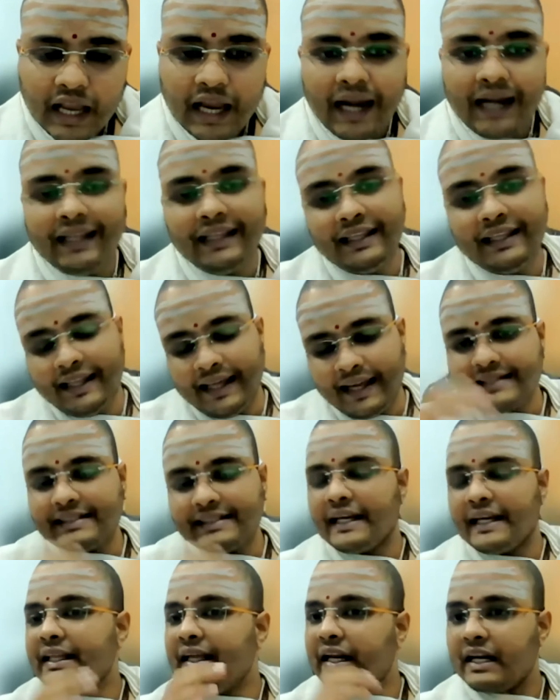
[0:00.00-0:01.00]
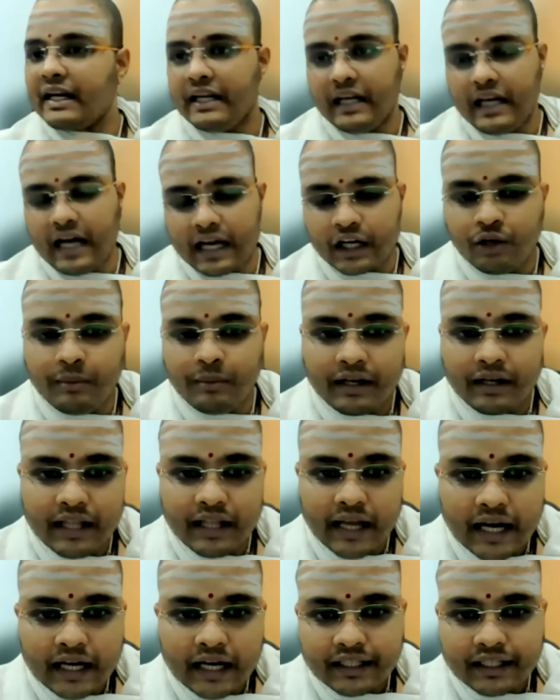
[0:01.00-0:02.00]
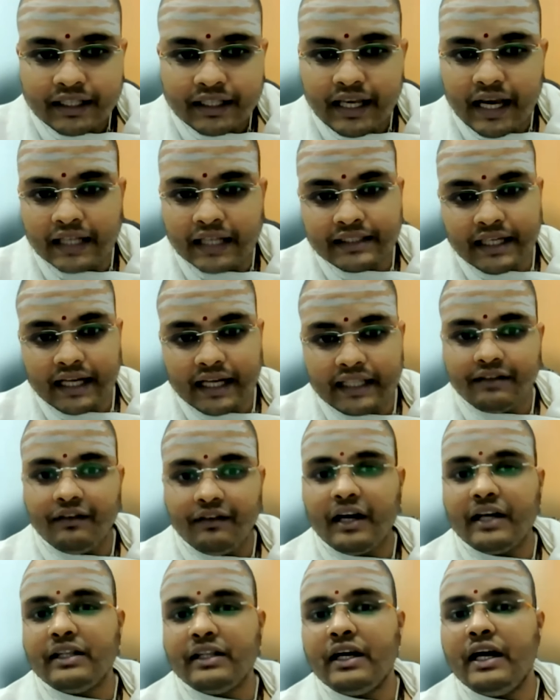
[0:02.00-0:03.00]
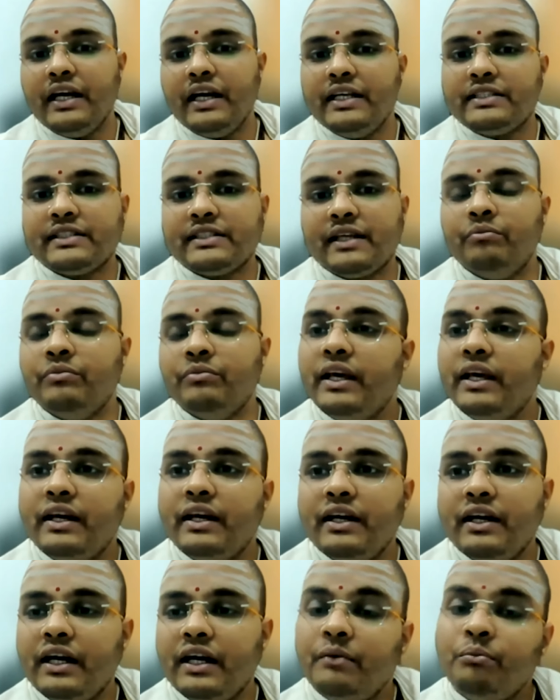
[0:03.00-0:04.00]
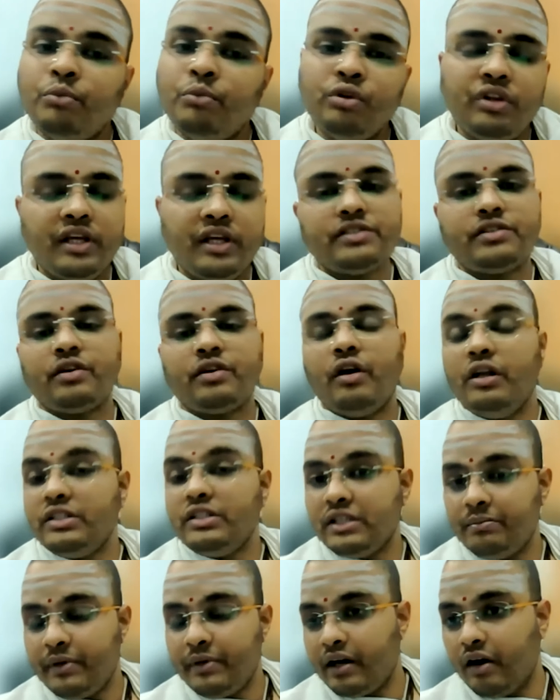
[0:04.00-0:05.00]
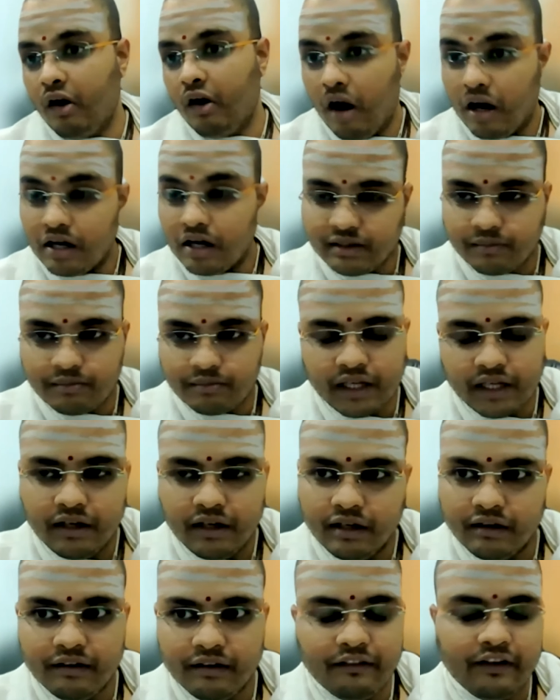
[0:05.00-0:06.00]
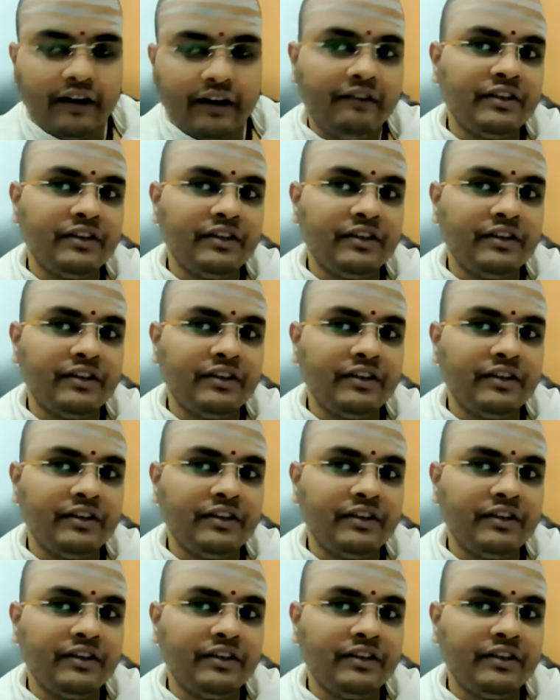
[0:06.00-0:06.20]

and there is another argument that the Ajativada is something a Buddhist concept and not something uh,